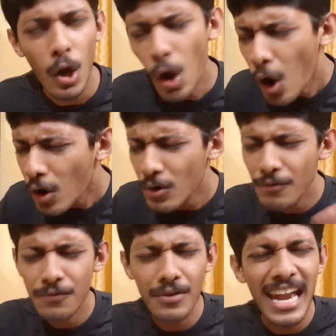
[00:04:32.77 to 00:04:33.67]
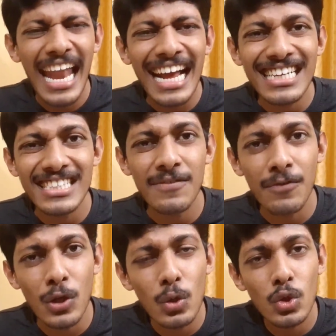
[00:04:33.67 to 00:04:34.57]
Lot of
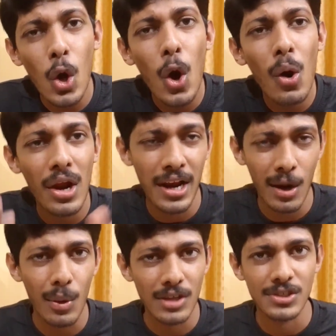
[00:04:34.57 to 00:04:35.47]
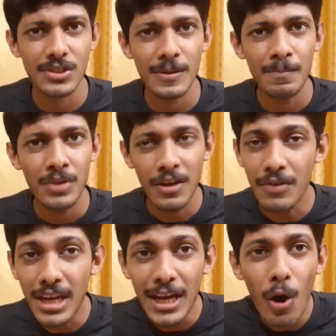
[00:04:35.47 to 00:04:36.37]
negative news all around us. If
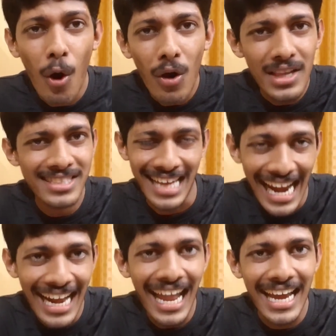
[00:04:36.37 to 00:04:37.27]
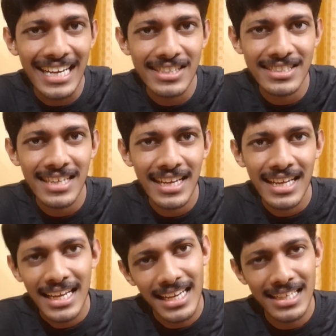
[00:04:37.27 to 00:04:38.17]
we read all these headlines,
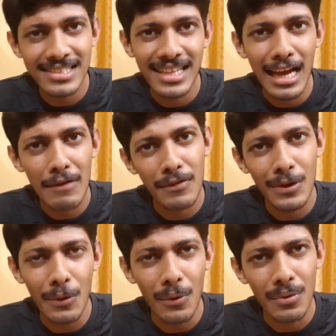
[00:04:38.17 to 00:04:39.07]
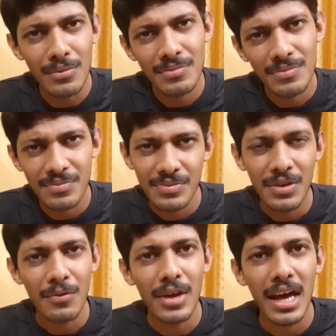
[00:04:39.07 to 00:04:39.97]
it is that we know
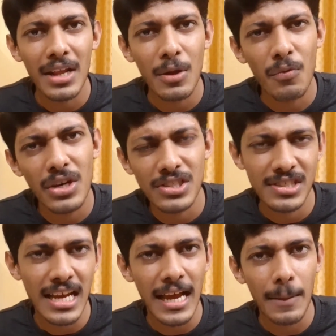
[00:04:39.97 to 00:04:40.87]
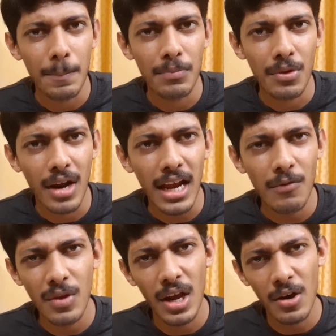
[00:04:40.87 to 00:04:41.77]
we are in the worst time,
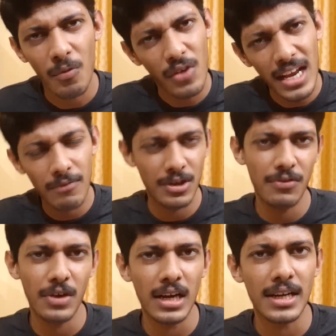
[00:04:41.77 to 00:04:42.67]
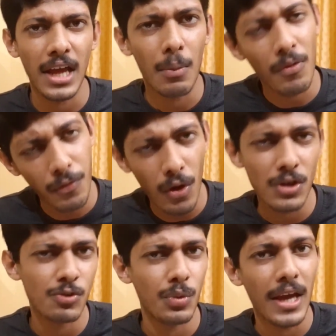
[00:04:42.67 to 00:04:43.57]
right? We are in a very difficult time. Of
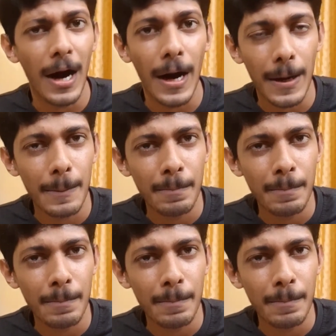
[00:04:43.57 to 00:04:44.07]
course we are.